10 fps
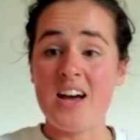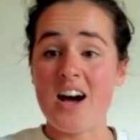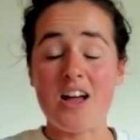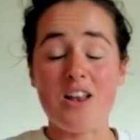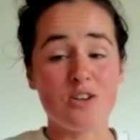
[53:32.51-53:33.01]

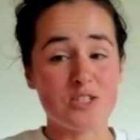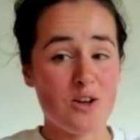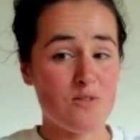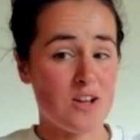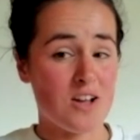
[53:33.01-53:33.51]
I looked
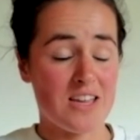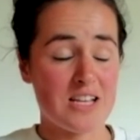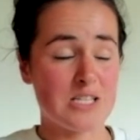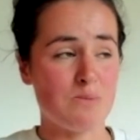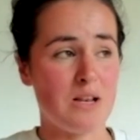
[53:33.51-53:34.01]
over
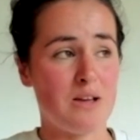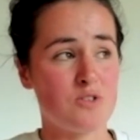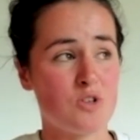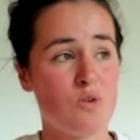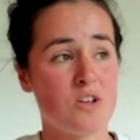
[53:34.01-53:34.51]
again to my left
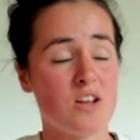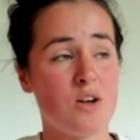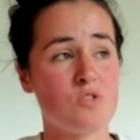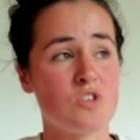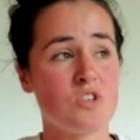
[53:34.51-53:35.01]
shoulder, and
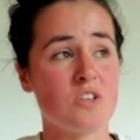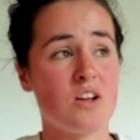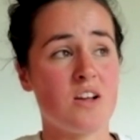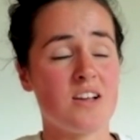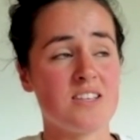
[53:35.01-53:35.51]
I was just
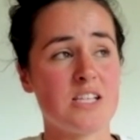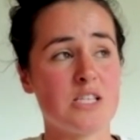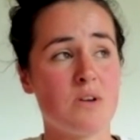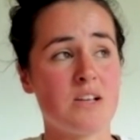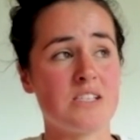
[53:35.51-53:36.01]
like, I said
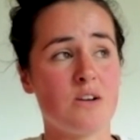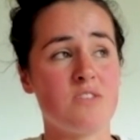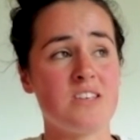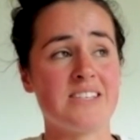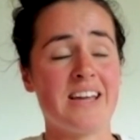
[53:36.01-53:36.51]
to myself,
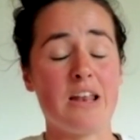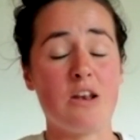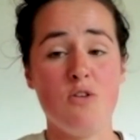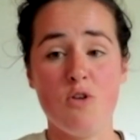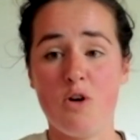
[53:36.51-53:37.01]
this
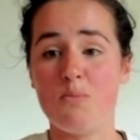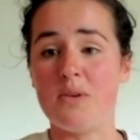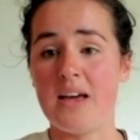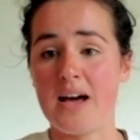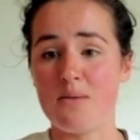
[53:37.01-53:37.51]
cannot
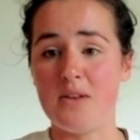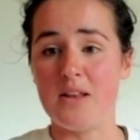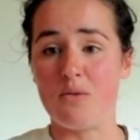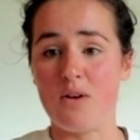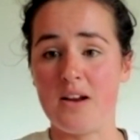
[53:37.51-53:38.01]
be
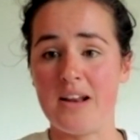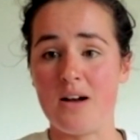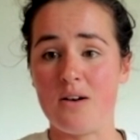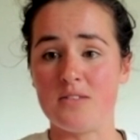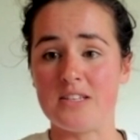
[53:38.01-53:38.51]
happening right
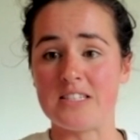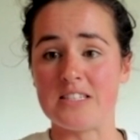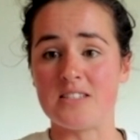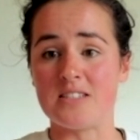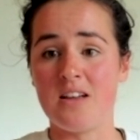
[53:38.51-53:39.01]
now. This
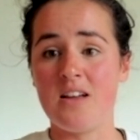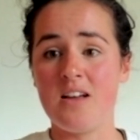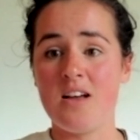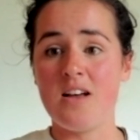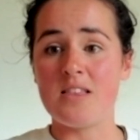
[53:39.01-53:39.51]
is
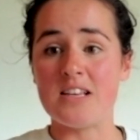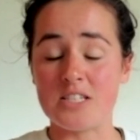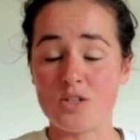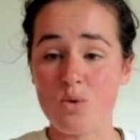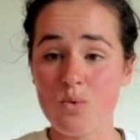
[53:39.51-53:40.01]

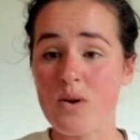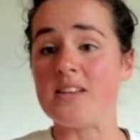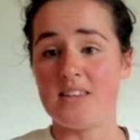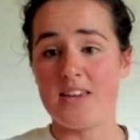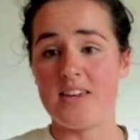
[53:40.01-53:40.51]

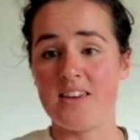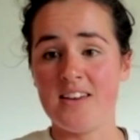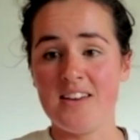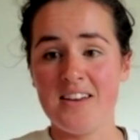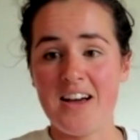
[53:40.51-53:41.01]
crazy.
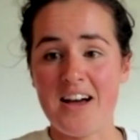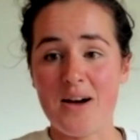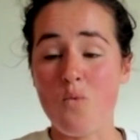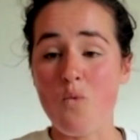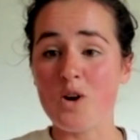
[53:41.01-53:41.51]

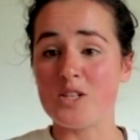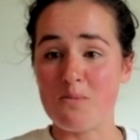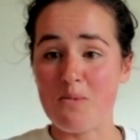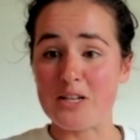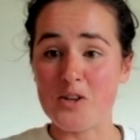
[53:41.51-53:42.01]
What
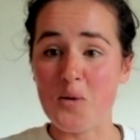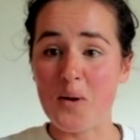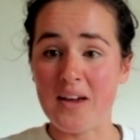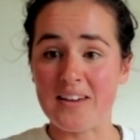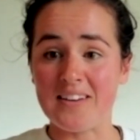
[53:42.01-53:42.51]
am I
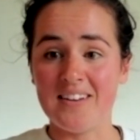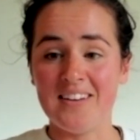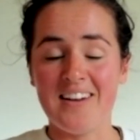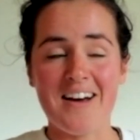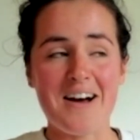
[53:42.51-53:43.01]
doing?
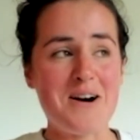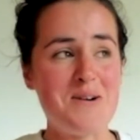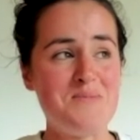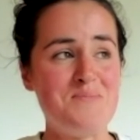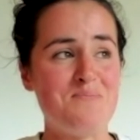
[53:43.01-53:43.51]

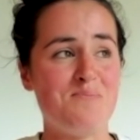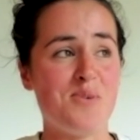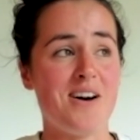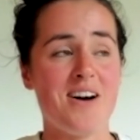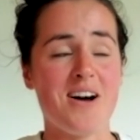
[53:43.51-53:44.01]

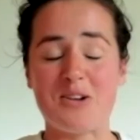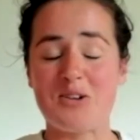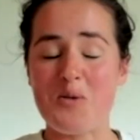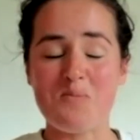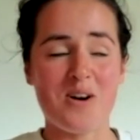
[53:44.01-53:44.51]
But I
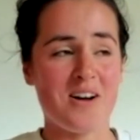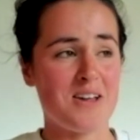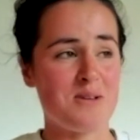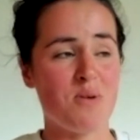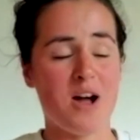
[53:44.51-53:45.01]
got
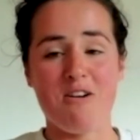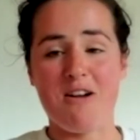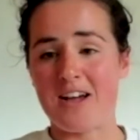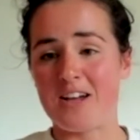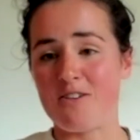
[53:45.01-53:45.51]
my para
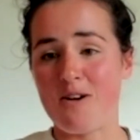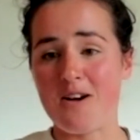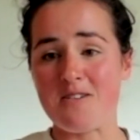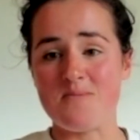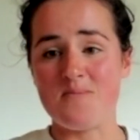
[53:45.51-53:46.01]
anchor
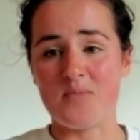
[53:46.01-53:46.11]
out,